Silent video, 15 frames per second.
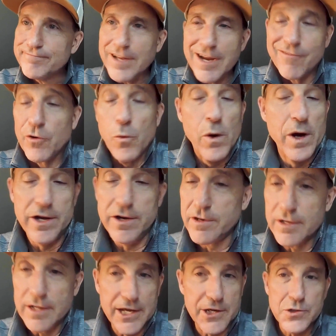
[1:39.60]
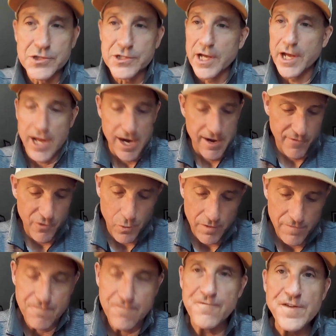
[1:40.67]
everyone, like you say,
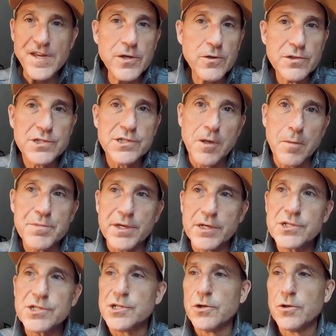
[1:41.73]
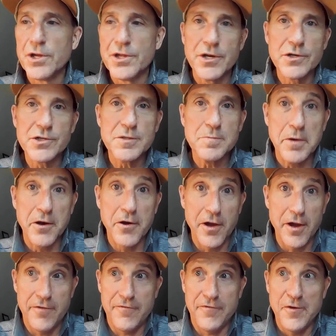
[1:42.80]
everyone feels something still in their
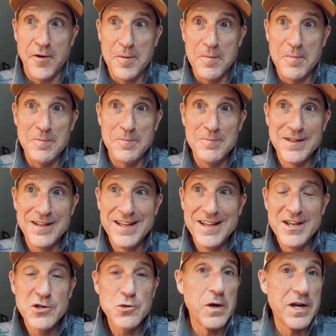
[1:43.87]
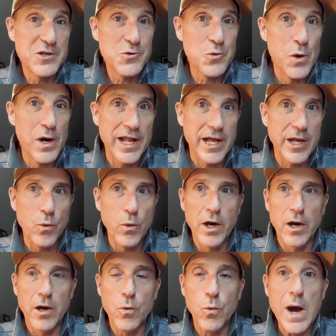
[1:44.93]
spirit from 2020
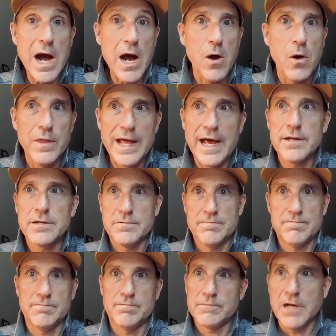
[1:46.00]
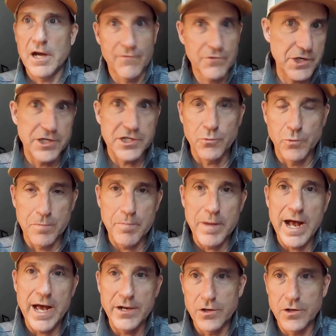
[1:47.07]
where, wow, that conversation went
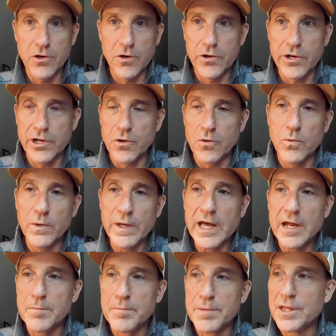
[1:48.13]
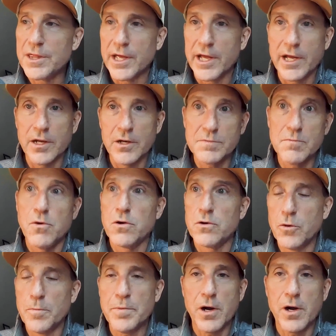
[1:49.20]
bad in a hurry, or we had a big thing in a small
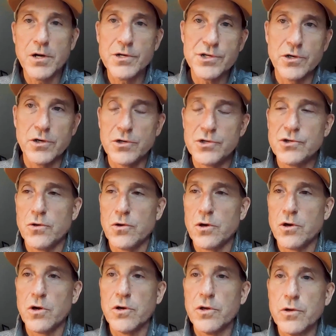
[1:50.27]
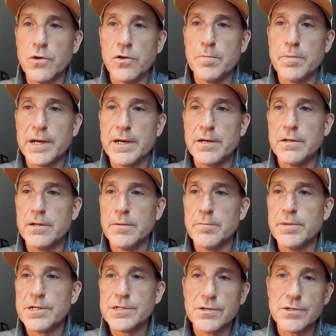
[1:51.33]
group at our church, or the
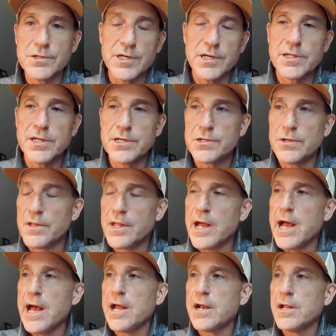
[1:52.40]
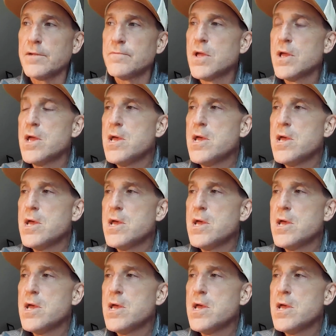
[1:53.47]
minister said this or that, and